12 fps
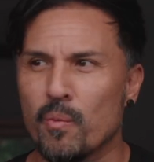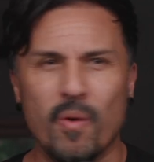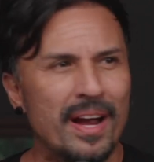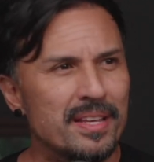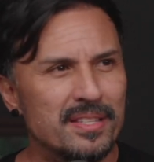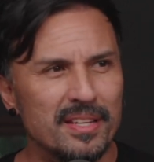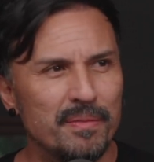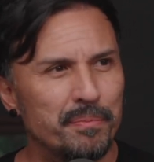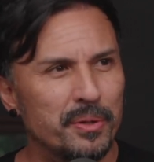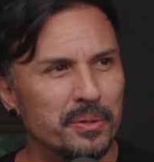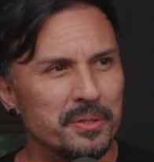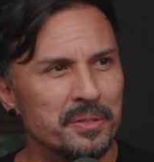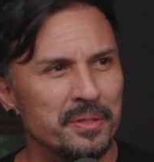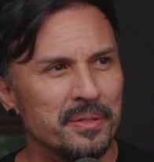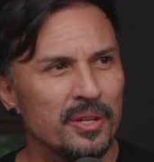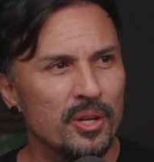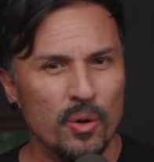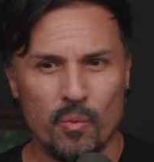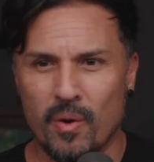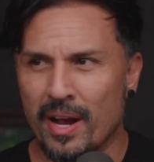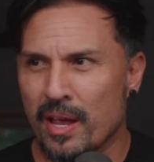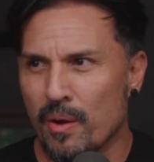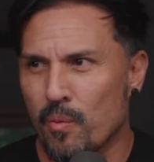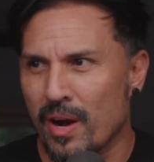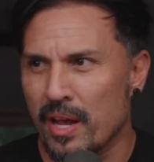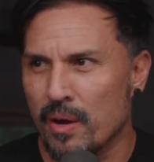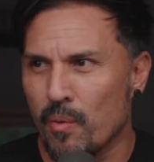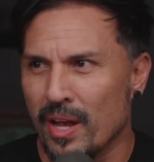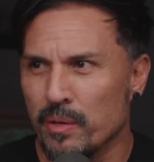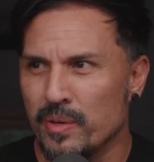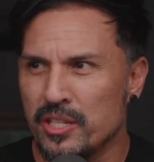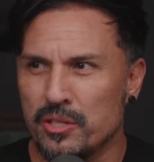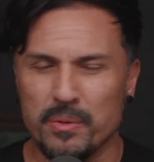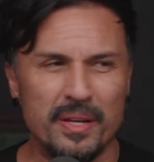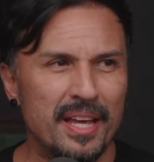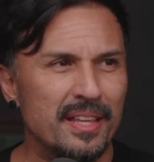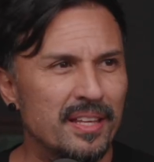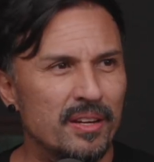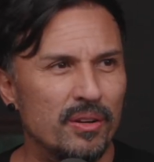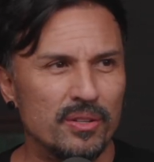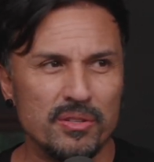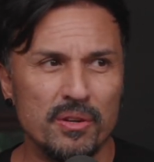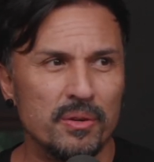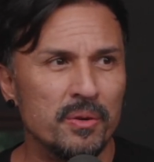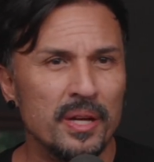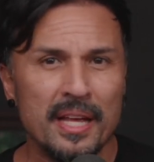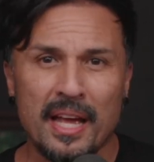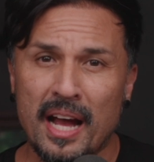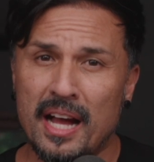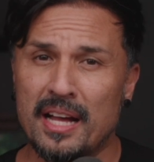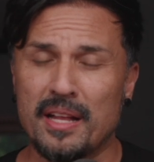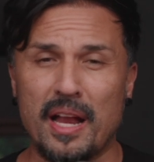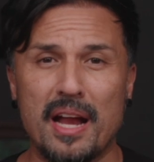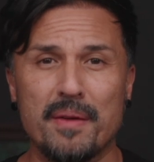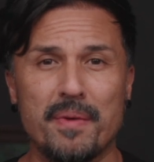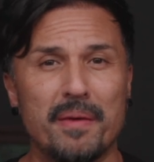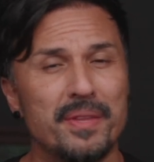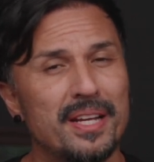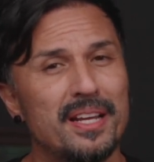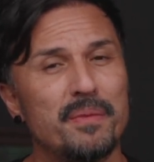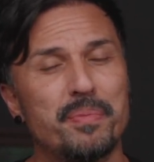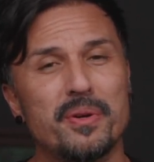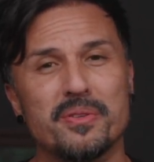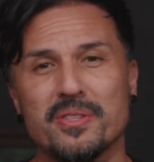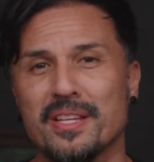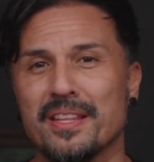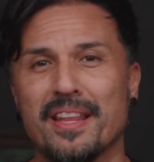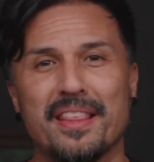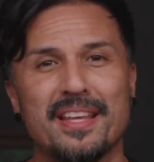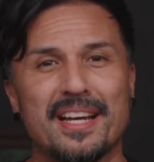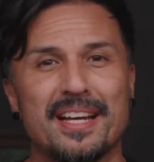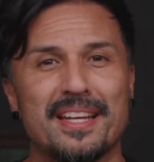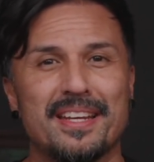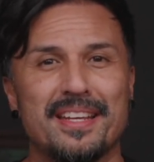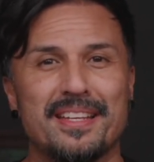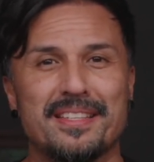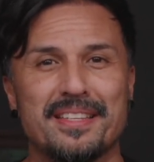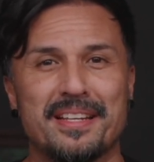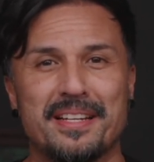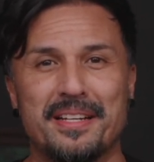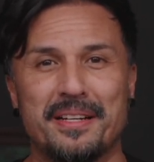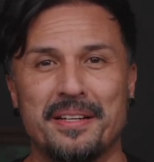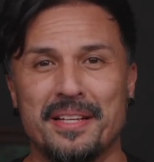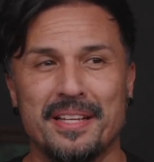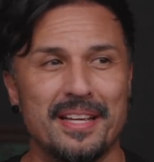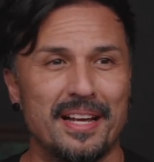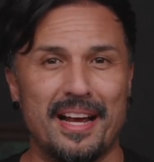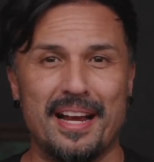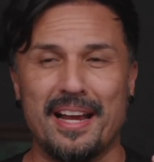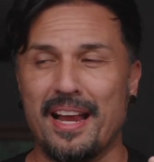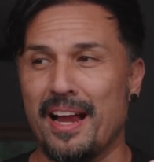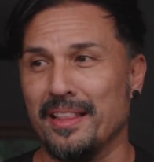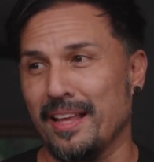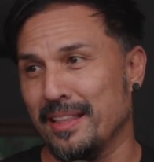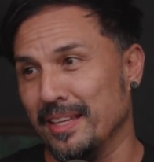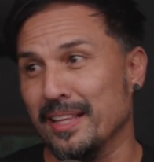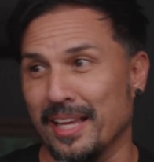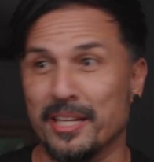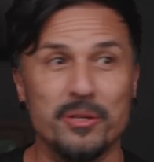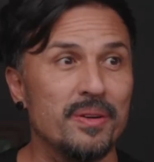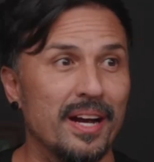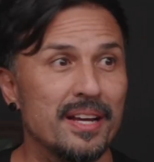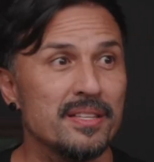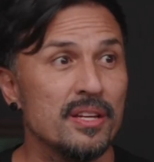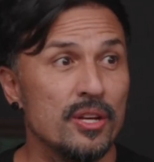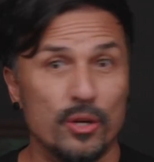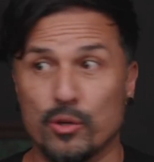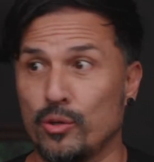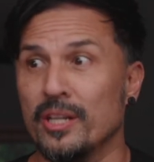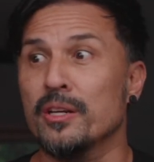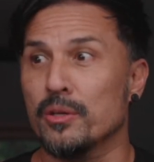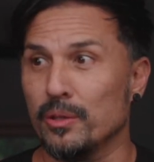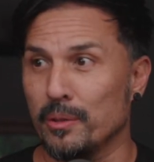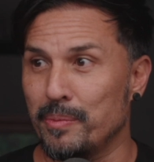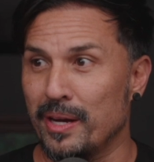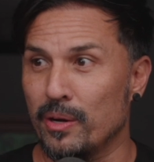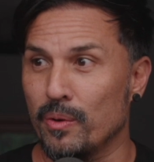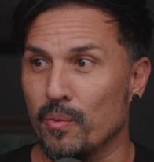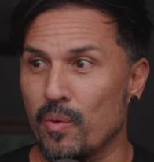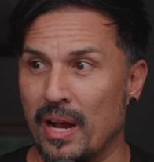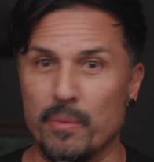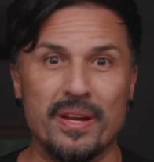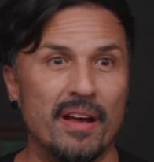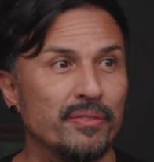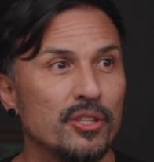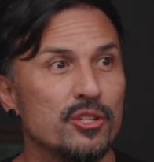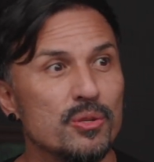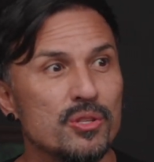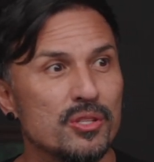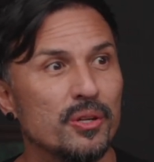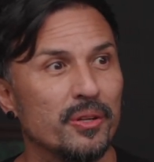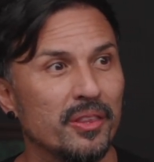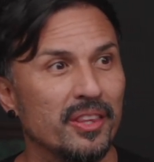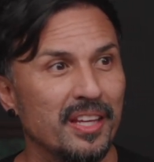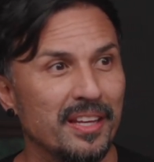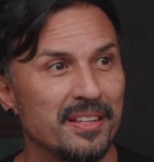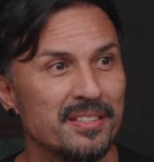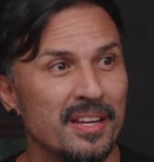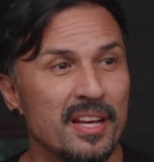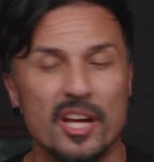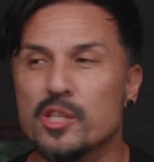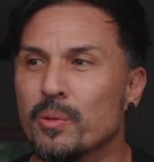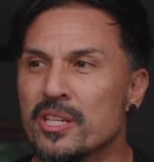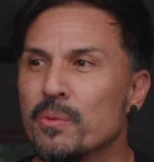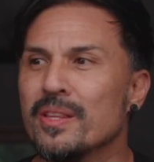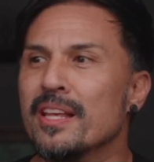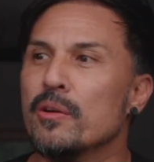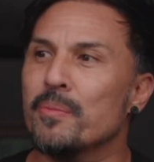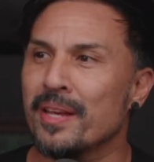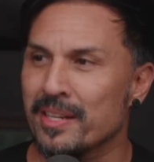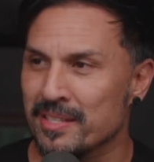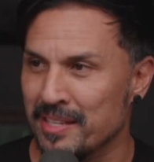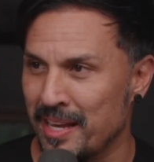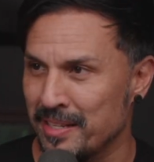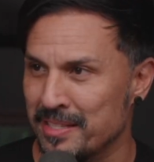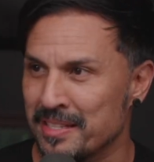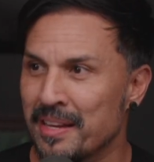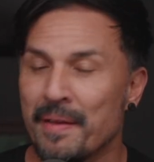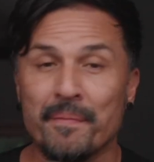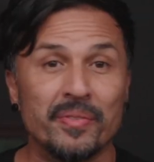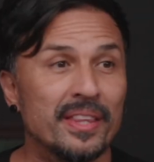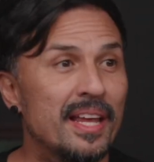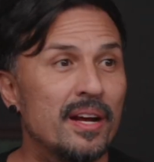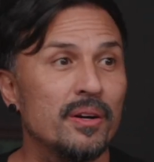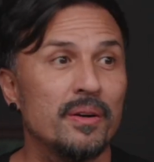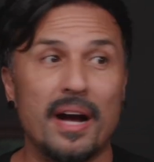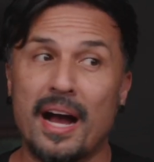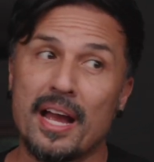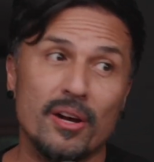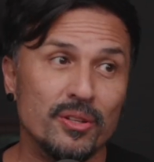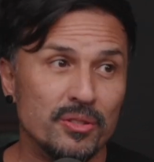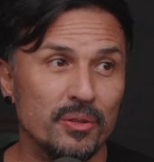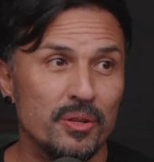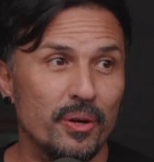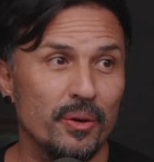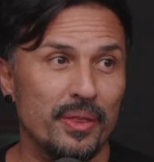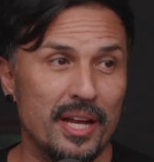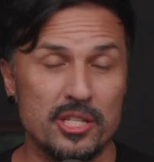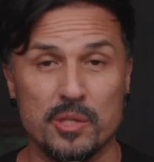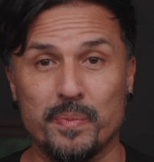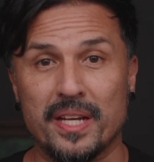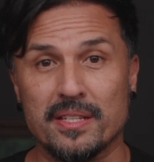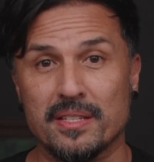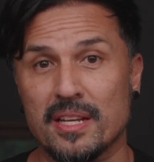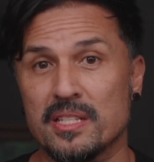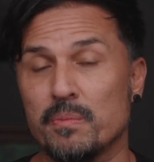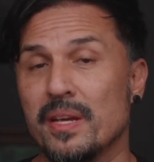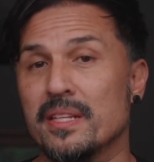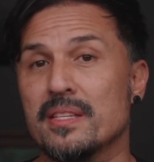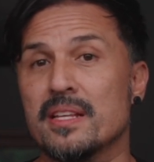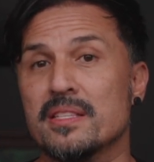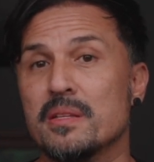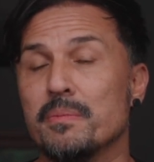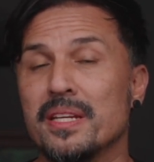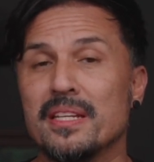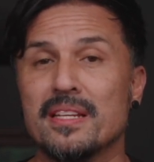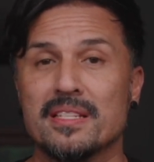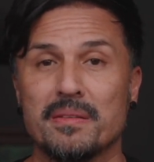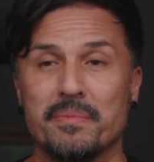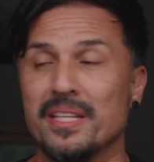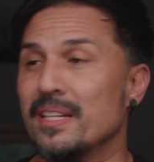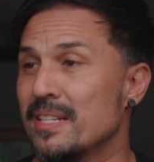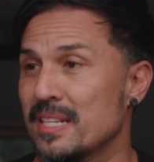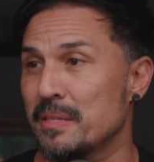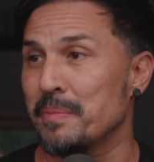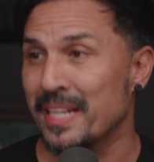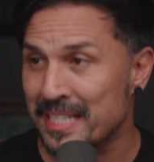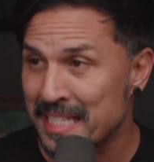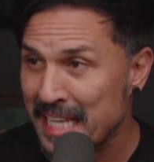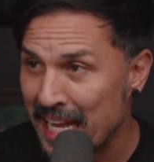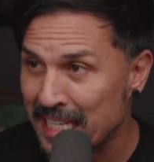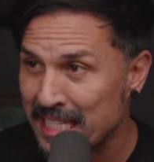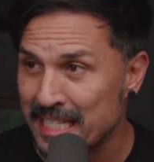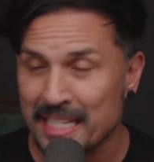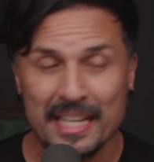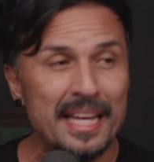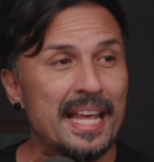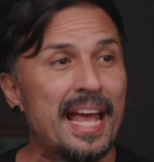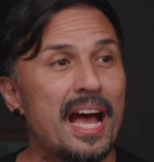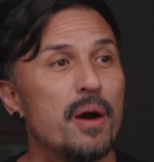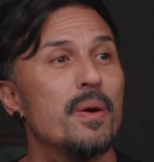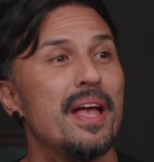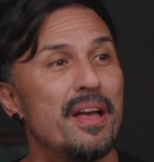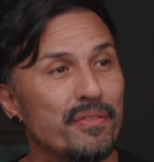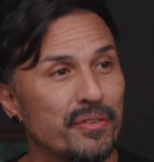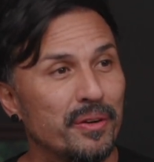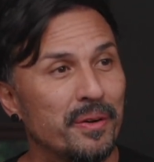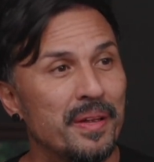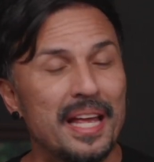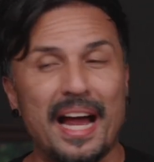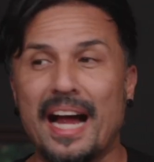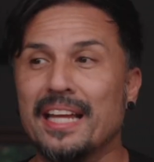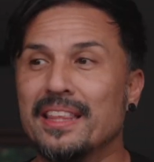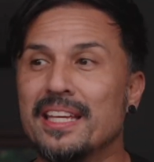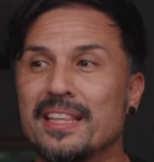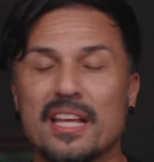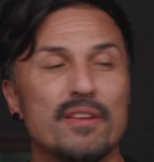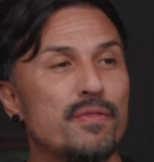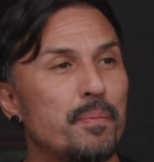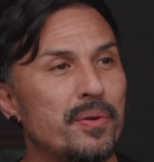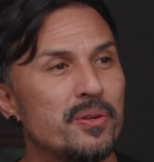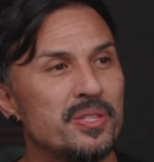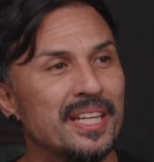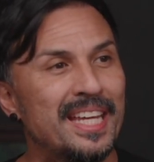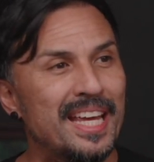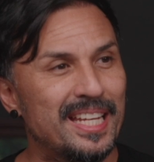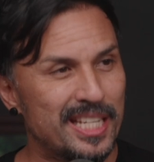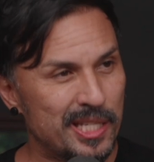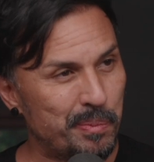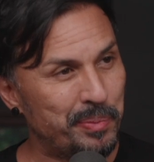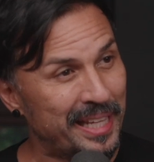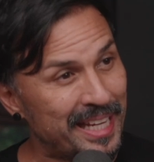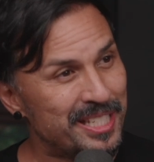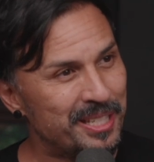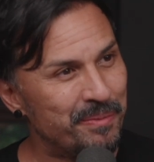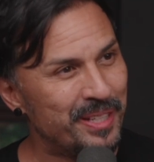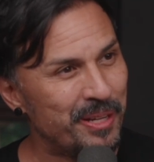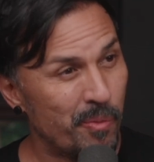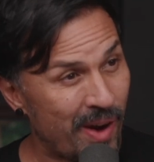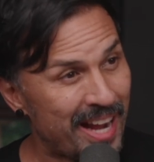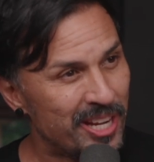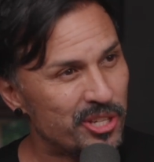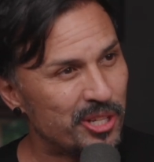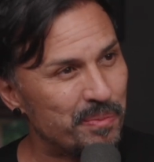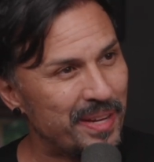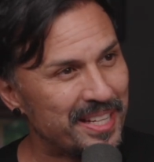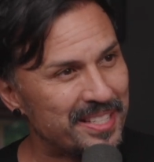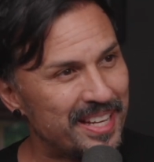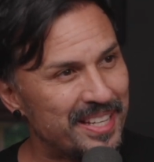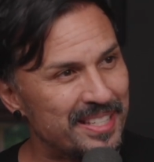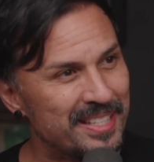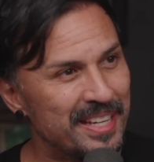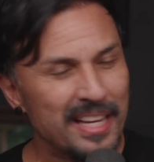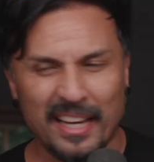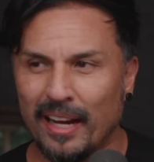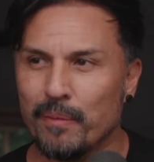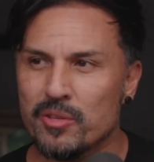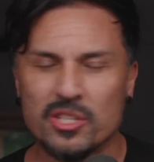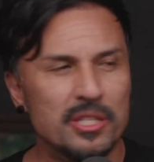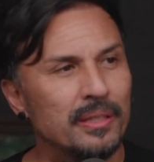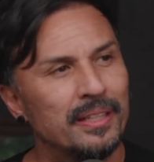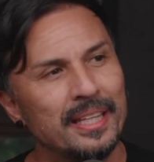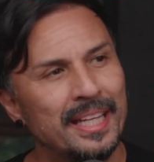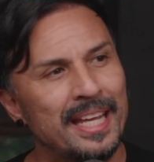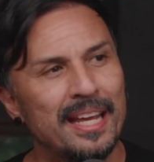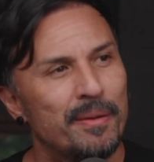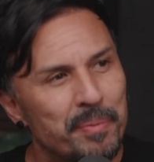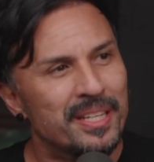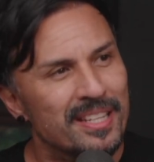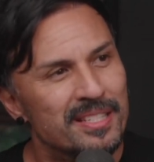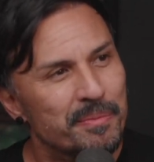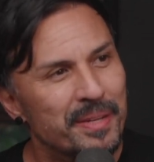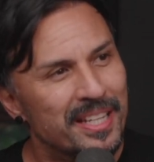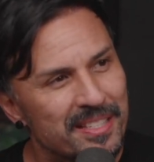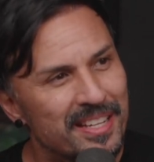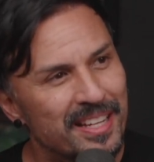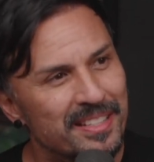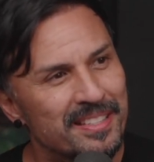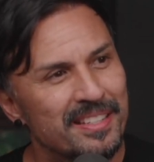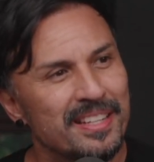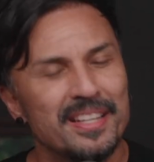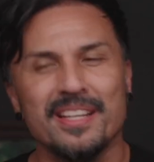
why is it important, why why why do we do it, and then mm-hmm. also, uh, I'm I'm the kind of person that is. Uh, I, I think like you guys critical about why we have to do certain things, especially when they don't make sense. Mm-hmm. Now, I also know that just because it doesn't make sense to me doesn't mean it doesn't make sense. However, I think that if a person can't explain to me why it should make sense, I'm still in the camp. It doesn't make sense. Right.